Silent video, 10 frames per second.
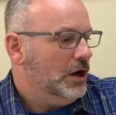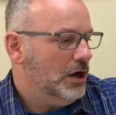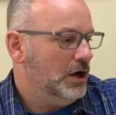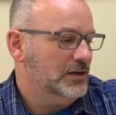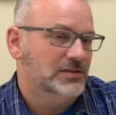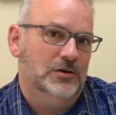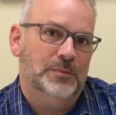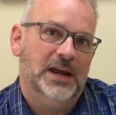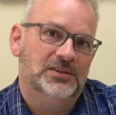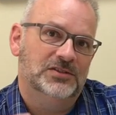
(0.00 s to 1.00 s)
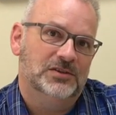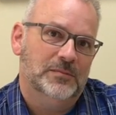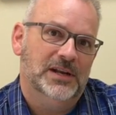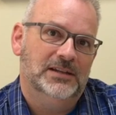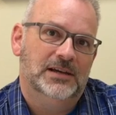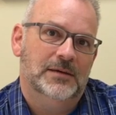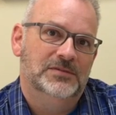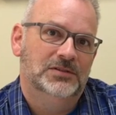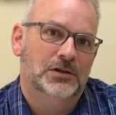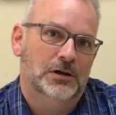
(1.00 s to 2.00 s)
Also, patients are many
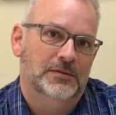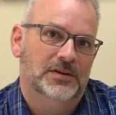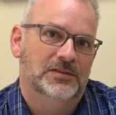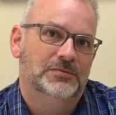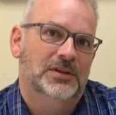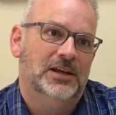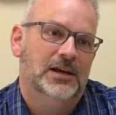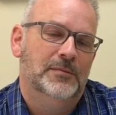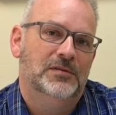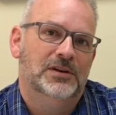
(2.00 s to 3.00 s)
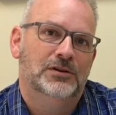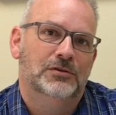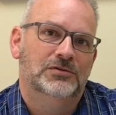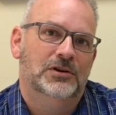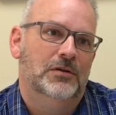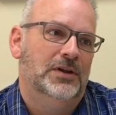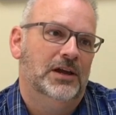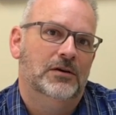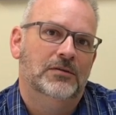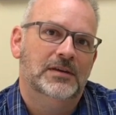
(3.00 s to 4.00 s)
times nervous when they come in with an ingrown
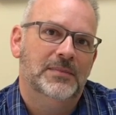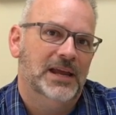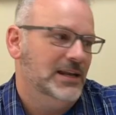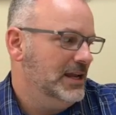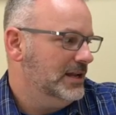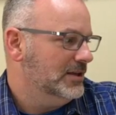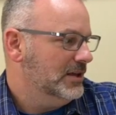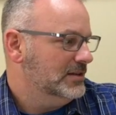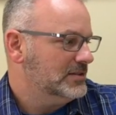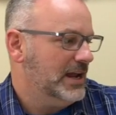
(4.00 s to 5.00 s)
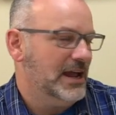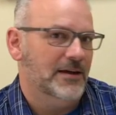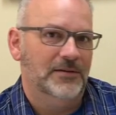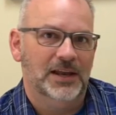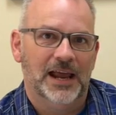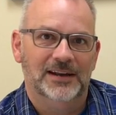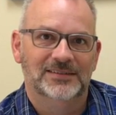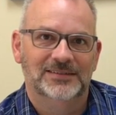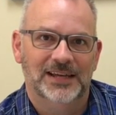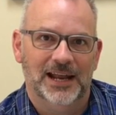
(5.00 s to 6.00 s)
toenail. They may need to have an
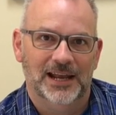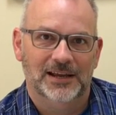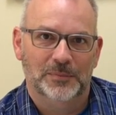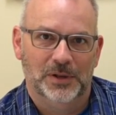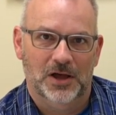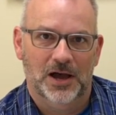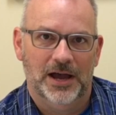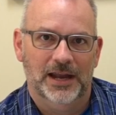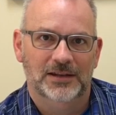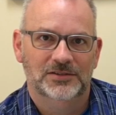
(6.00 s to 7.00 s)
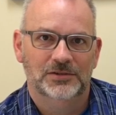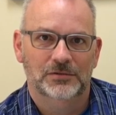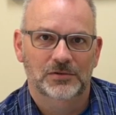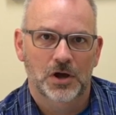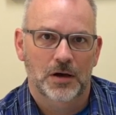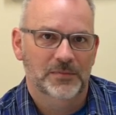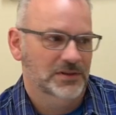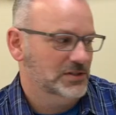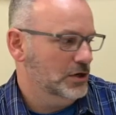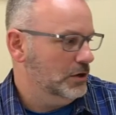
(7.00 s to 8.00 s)
anesthetic applied to numb
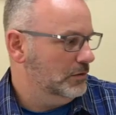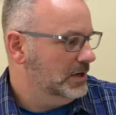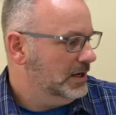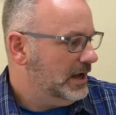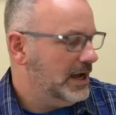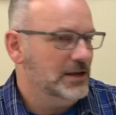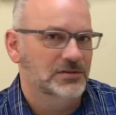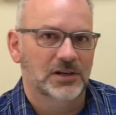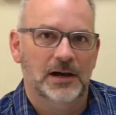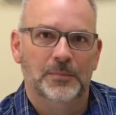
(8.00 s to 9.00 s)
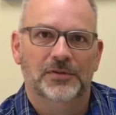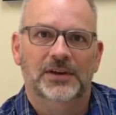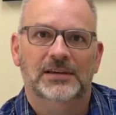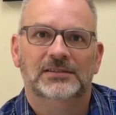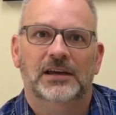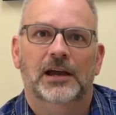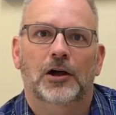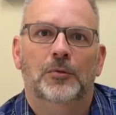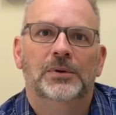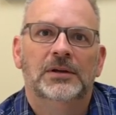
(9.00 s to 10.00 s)
the toe. I use a couple things to
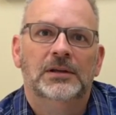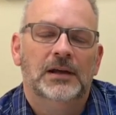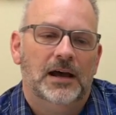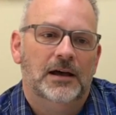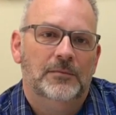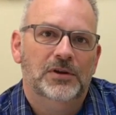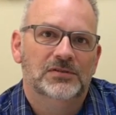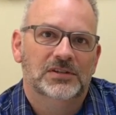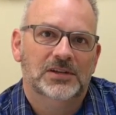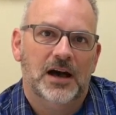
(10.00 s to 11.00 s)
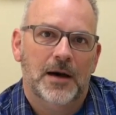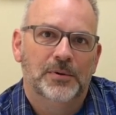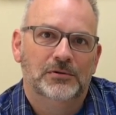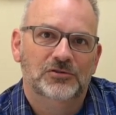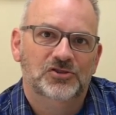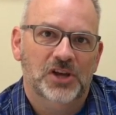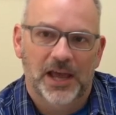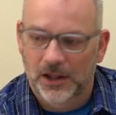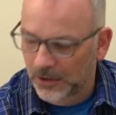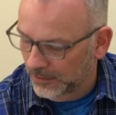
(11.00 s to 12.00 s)
help. We use a topical
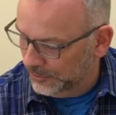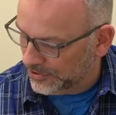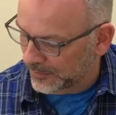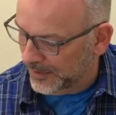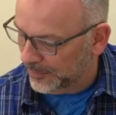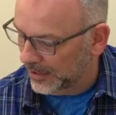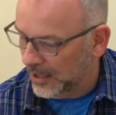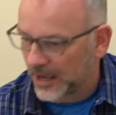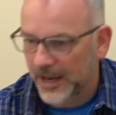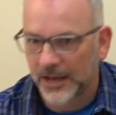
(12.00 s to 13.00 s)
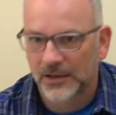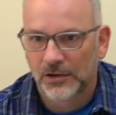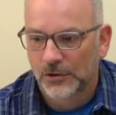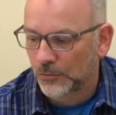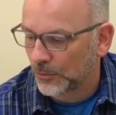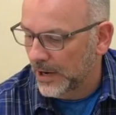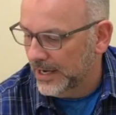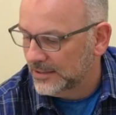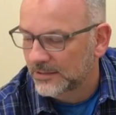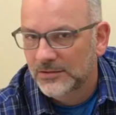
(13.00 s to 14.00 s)
gel, which can be applied
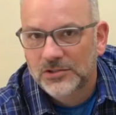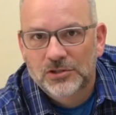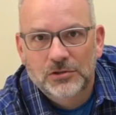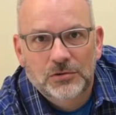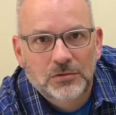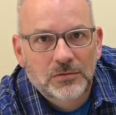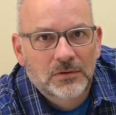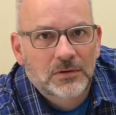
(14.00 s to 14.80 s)
right to